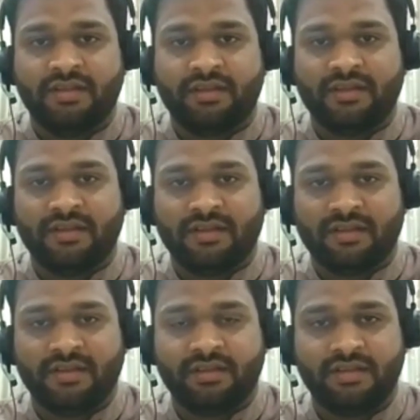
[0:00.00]

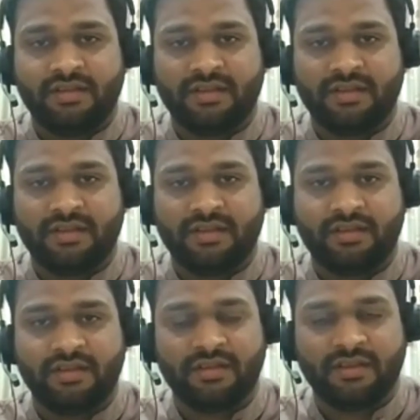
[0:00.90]

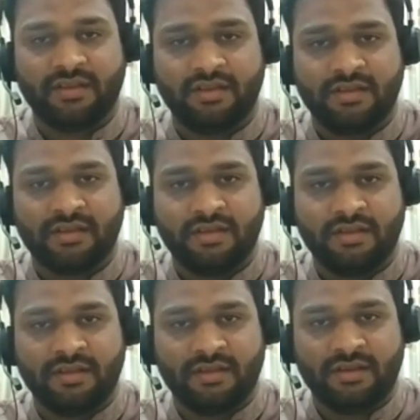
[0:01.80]

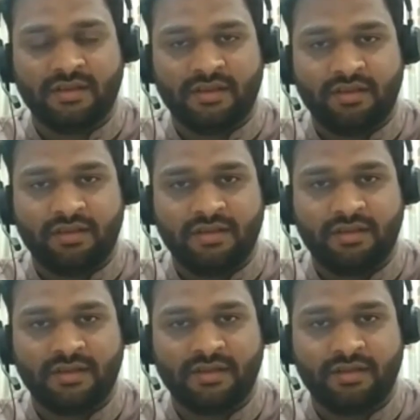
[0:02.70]

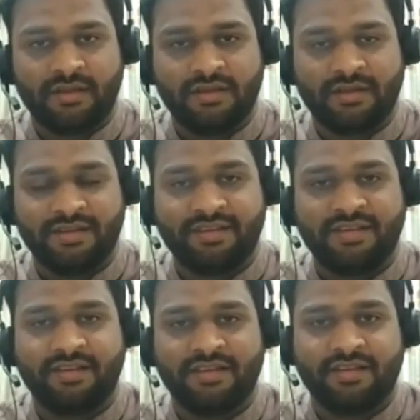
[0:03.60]

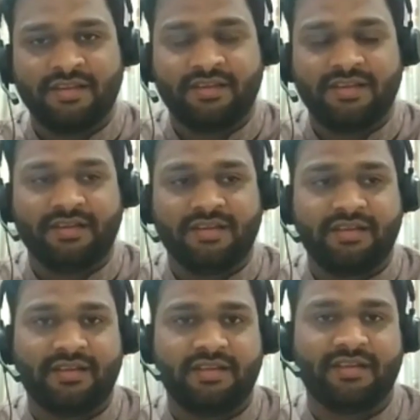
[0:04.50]

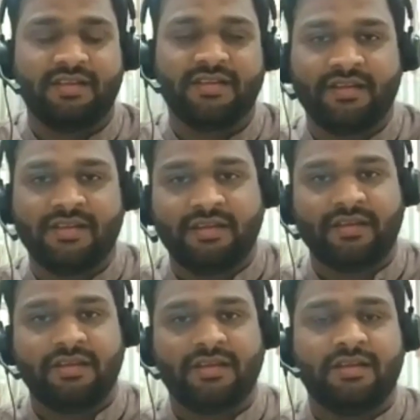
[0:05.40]

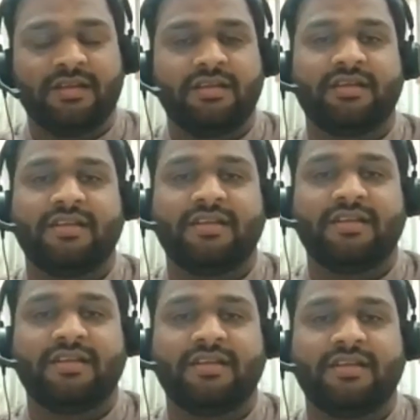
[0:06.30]

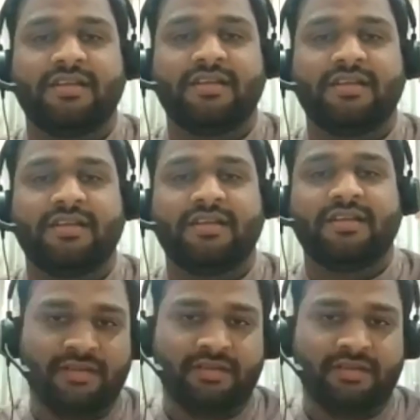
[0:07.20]
[no speech]